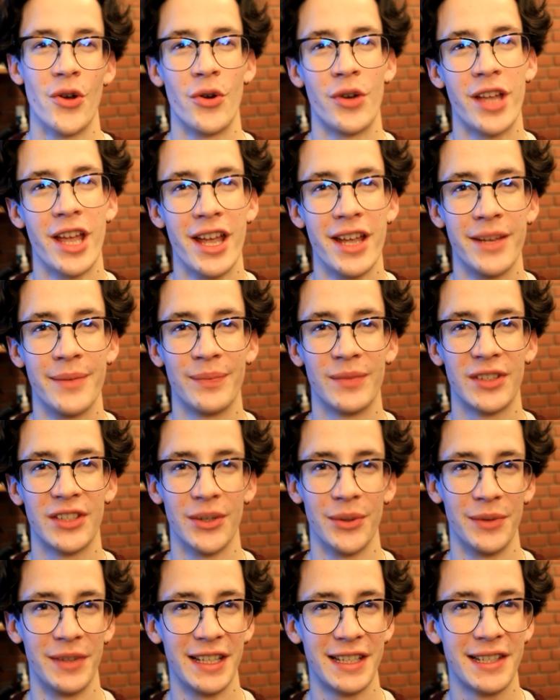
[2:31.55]
Okay,
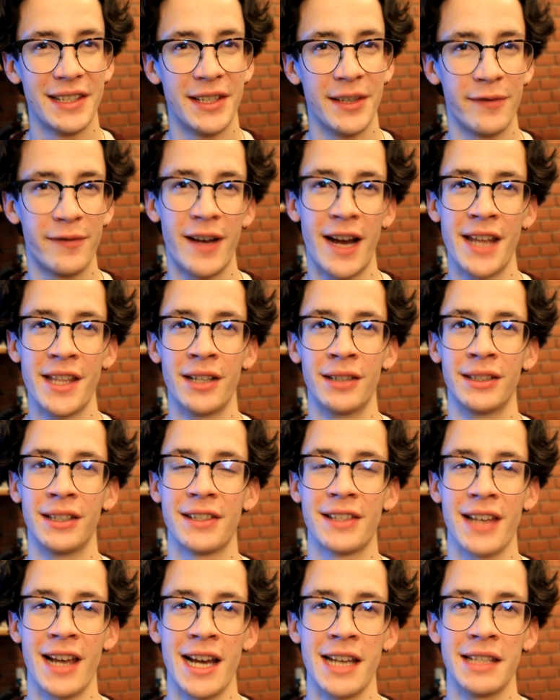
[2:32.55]
so this is the final
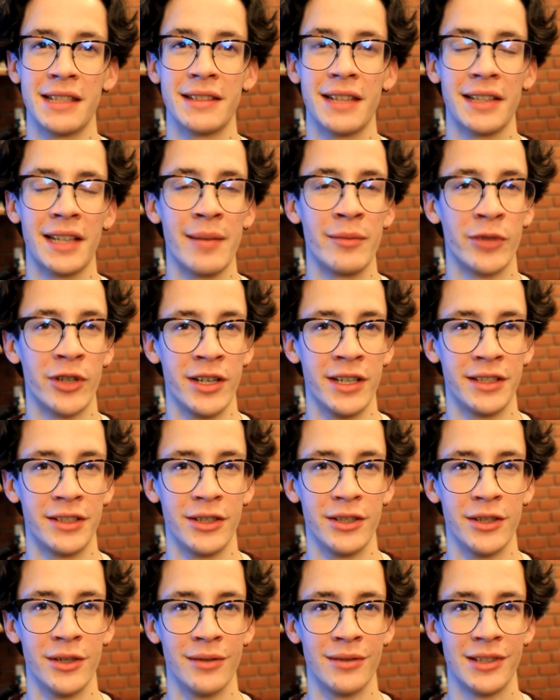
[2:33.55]
design that I'm going
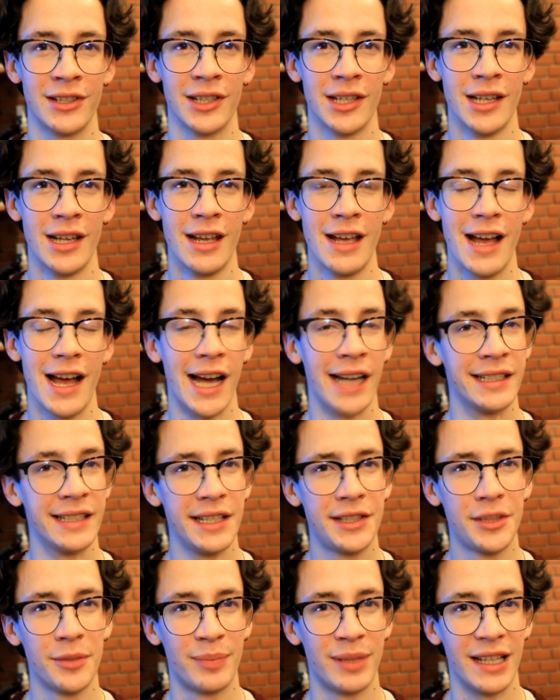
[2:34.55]
to use. I
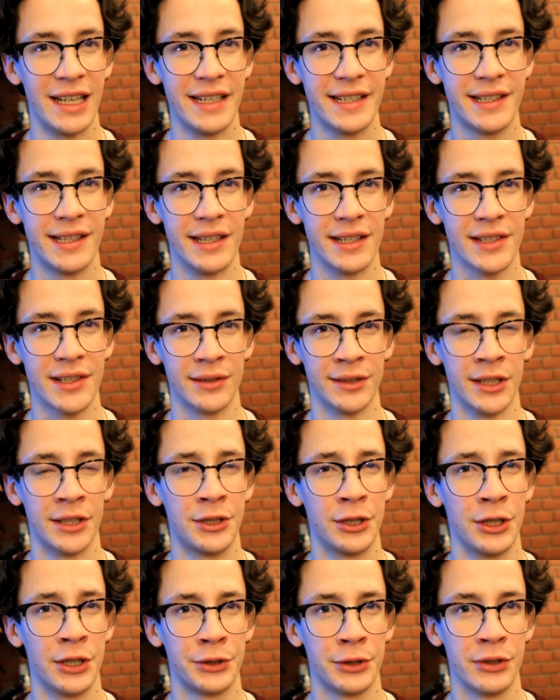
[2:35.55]
need to place this on the
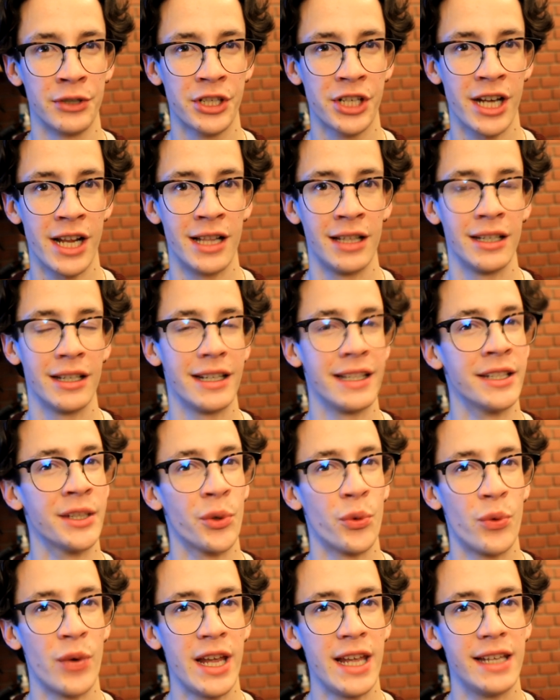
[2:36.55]
turtle shell in
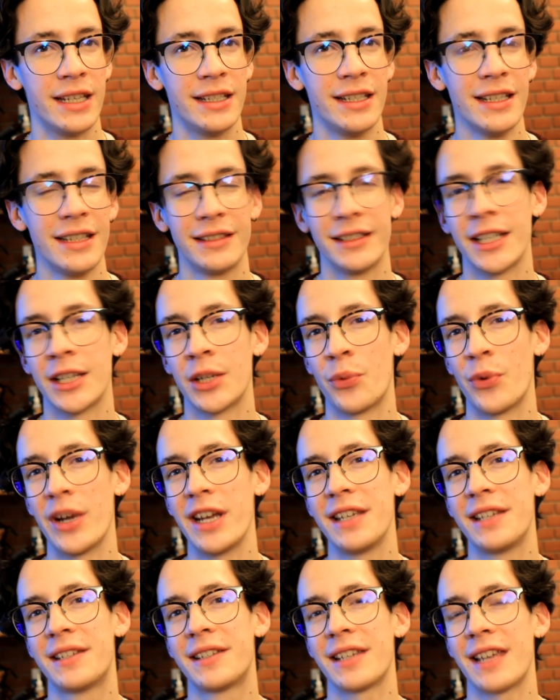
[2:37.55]
a way that
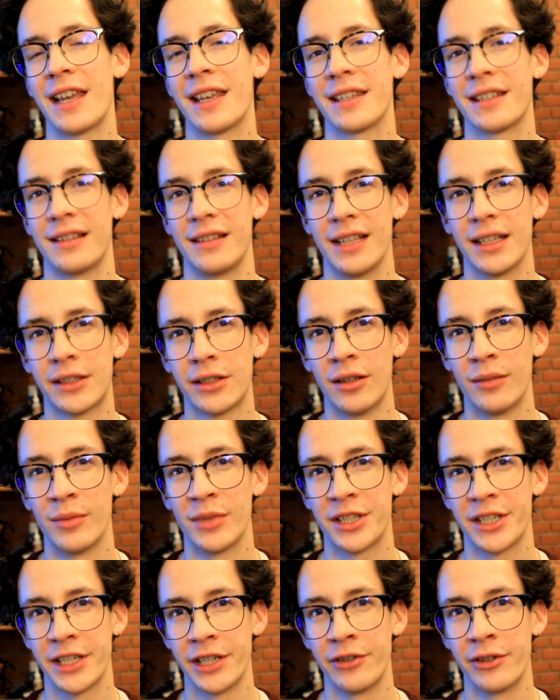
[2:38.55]
wastes as little
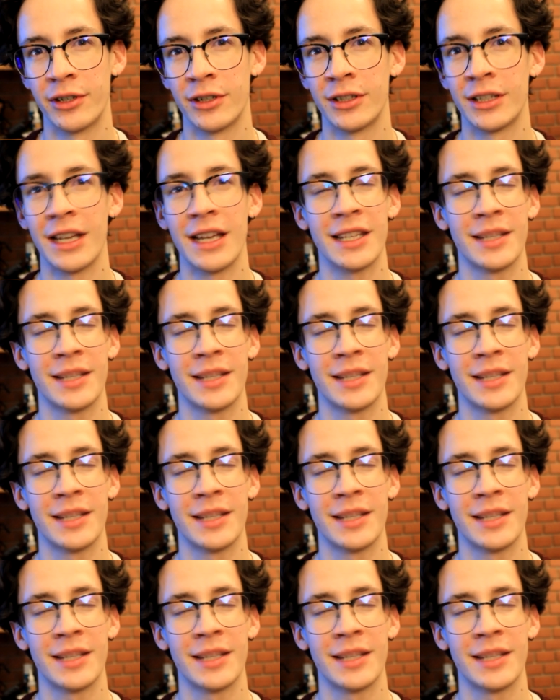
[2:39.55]
material